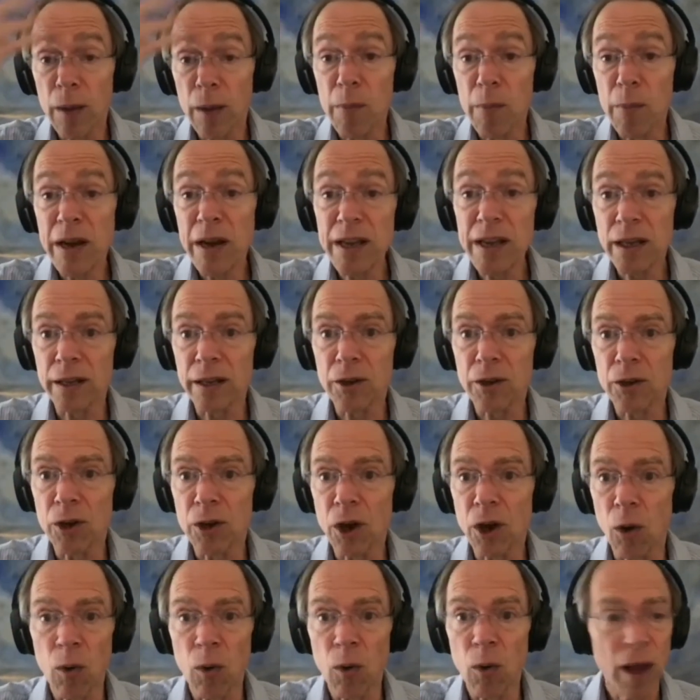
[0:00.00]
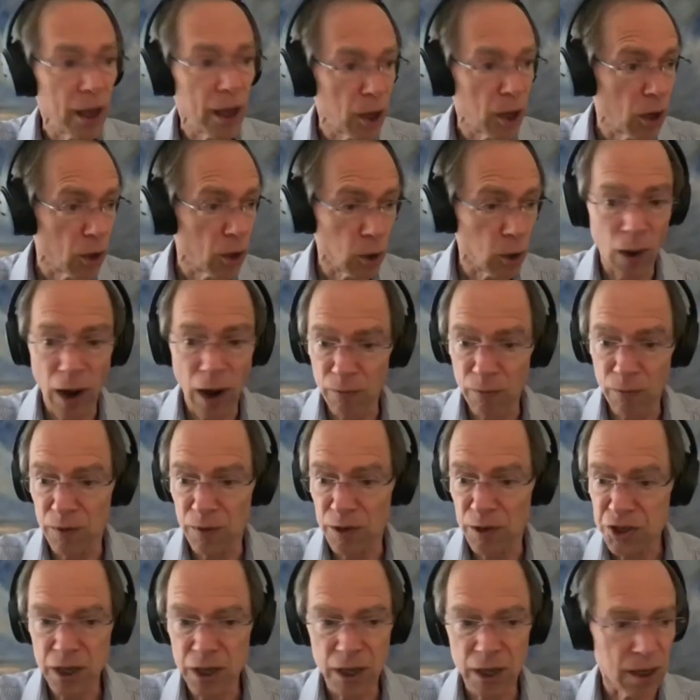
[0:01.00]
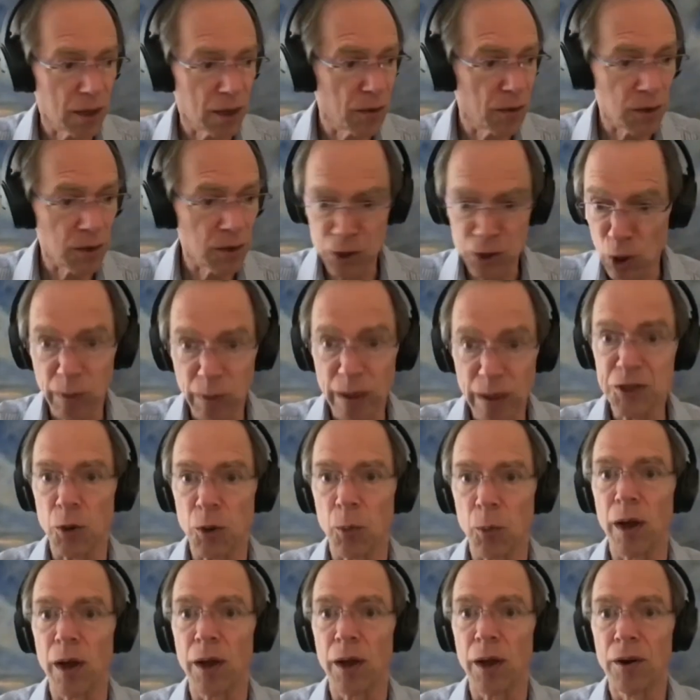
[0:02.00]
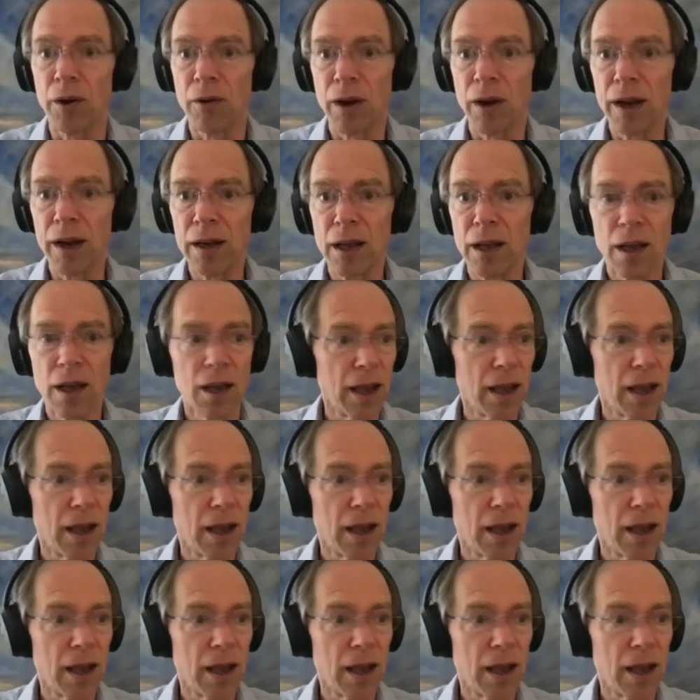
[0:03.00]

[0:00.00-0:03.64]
Immediately, you know, you're out in the sea. There's no place to run, right?